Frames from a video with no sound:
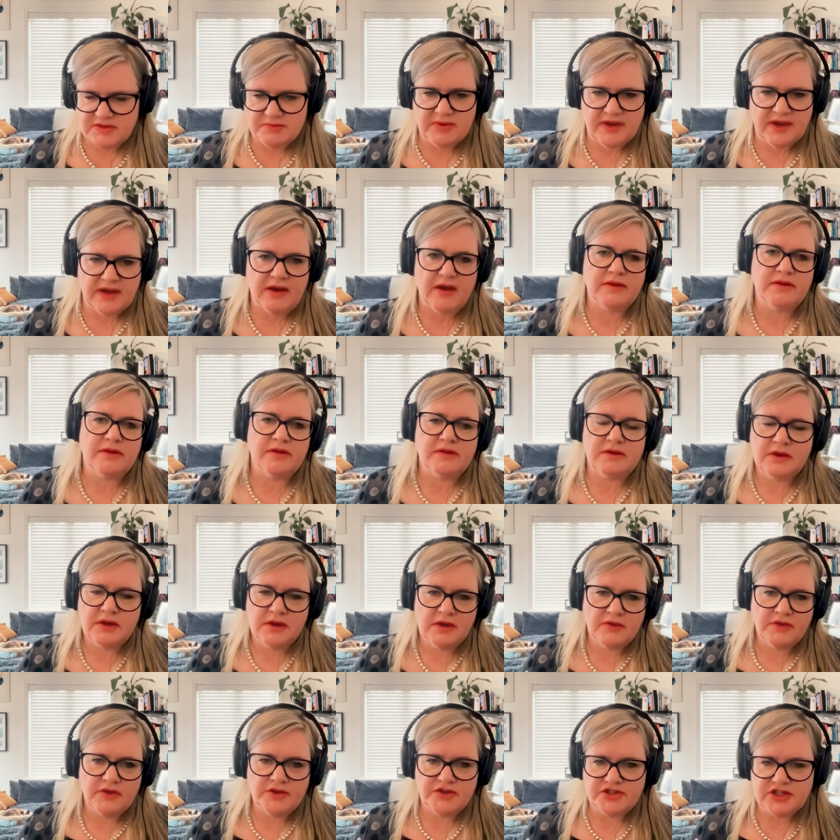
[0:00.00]
to me, like
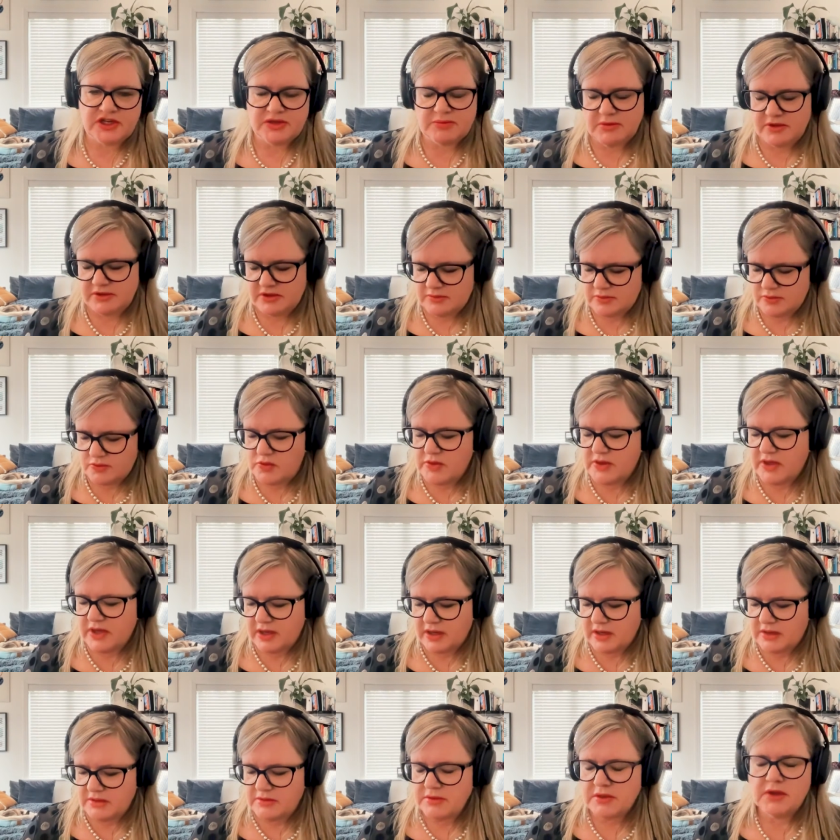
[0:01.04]
the gym and the
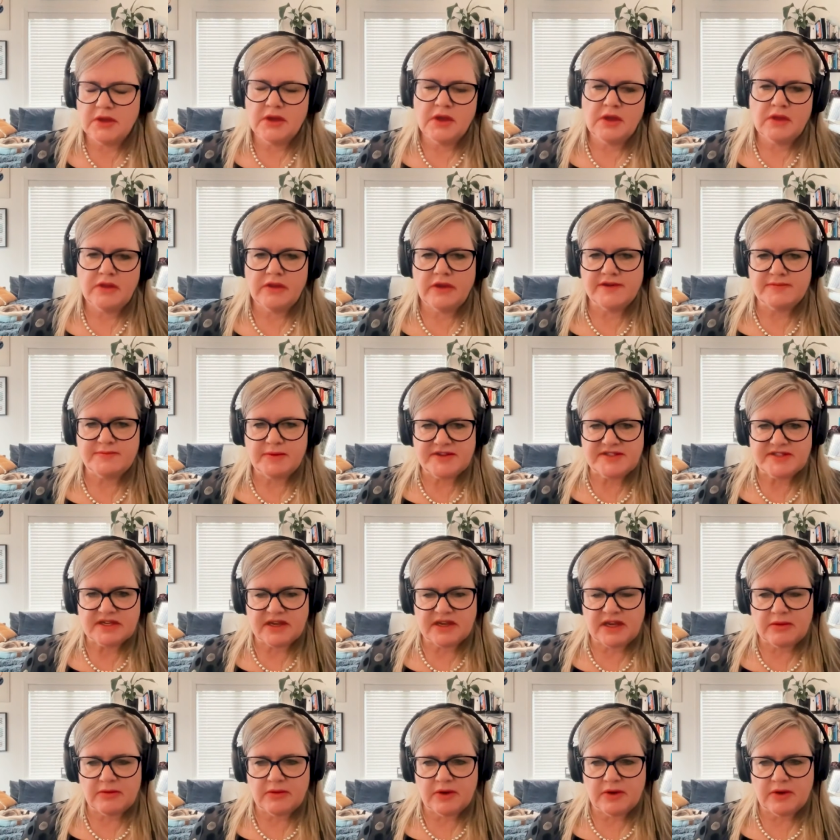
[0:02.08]
walking and those bits that keep